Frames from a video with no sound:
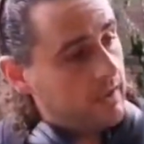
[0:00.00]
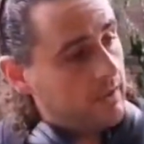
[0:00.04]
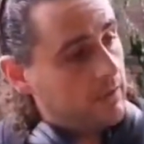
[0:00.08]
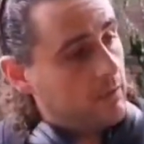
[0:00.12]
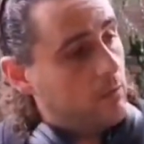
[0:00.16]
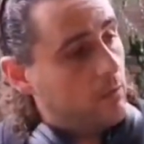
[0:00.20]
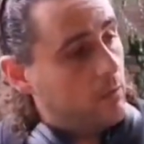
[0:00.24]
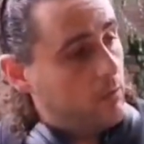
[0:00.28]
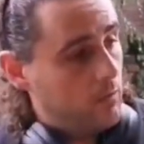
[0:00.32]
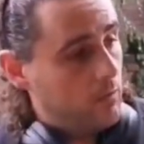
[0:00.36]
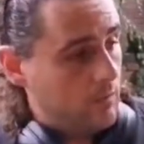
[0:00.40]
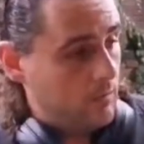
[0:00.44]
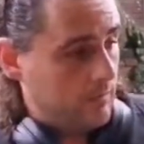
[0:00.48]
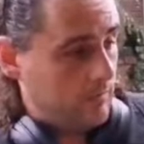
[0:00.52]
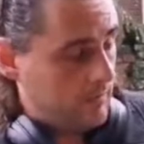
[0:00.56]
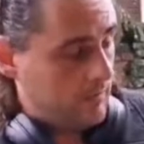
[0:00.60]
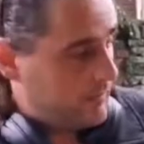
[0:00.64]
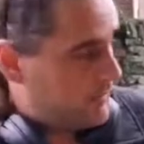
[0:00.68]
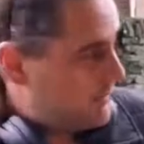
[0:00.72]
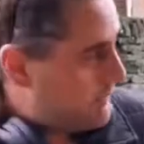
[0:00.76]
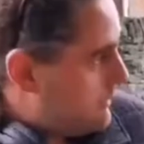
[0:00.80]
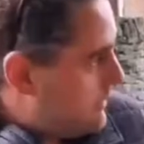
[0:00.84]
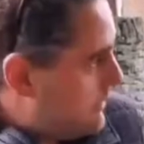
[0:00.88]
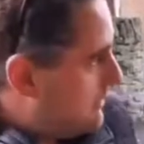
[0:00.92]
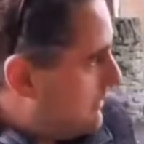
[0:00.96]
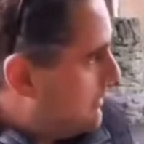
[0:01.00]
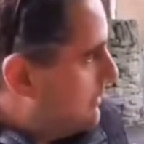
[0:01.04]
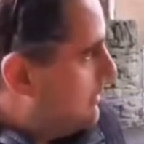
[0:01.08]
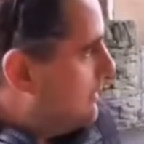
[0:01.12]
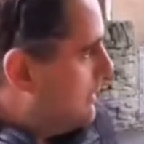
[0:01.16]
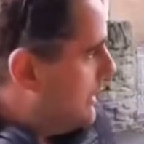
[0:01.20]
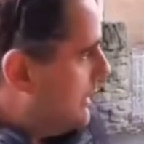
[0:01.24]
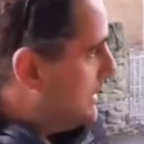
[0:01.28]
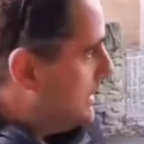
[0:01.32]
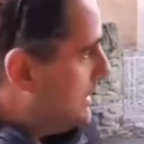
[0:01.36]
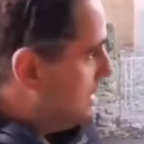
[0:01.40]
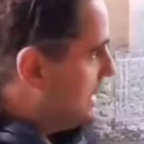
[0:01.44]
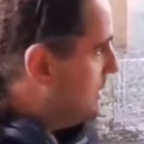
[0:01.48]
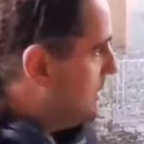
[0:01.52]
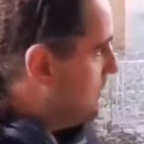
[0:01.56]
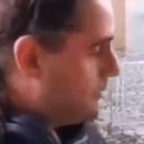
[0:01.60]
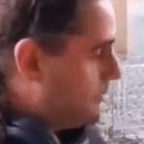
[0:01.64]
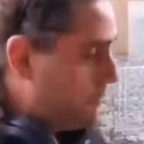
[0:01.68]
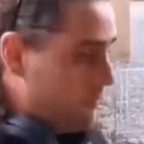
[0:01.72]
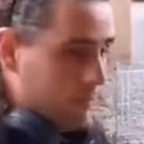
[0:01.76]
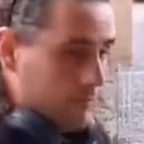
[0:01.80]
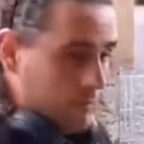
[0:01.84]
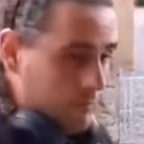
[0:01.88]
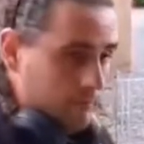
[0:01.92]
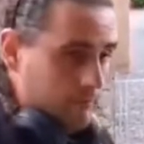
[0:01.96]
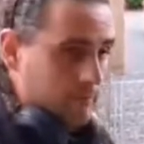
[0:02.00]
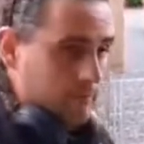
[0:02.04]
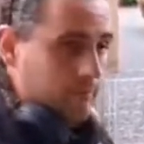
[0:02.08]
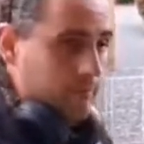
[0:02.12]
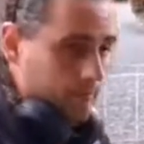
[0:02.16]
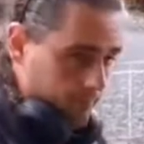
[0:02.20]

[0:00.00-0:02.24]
this out in court. Did you do anything sexual with her? I see you in court.